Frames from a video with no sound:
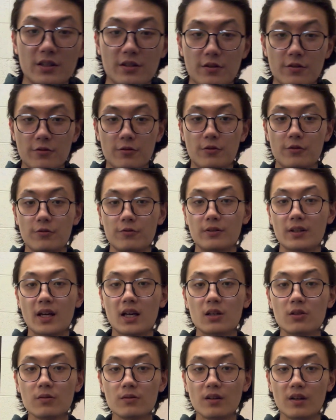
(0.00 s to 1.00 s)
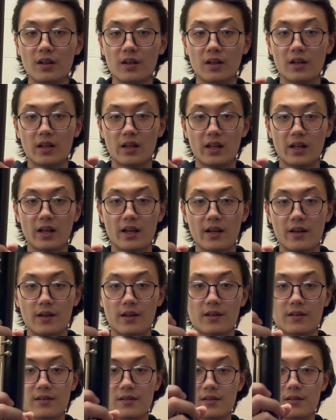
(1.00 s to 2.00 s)
to do now
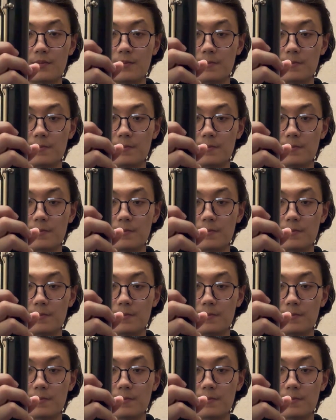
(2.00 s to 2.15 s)
is